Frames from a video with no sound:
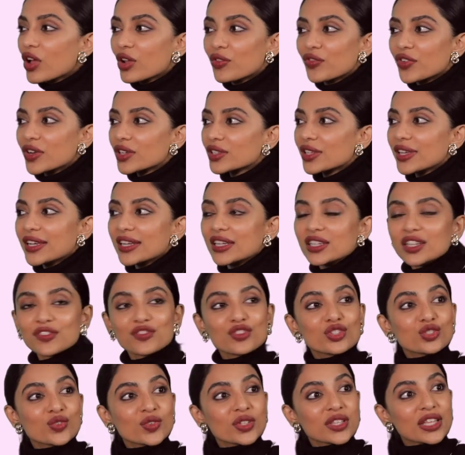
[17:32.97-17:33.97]
all further
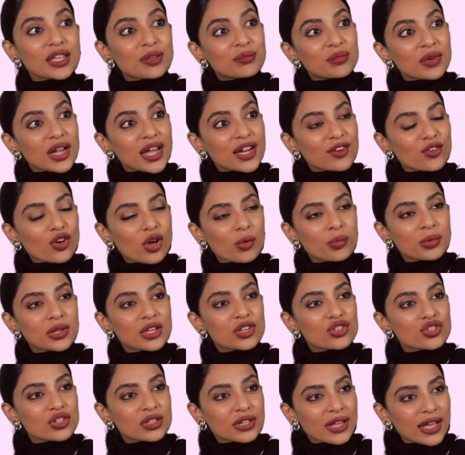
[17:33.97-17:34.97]
interviews with Emraan
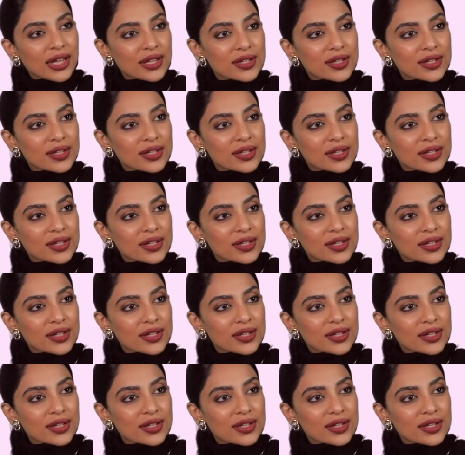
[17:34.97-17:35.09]
combination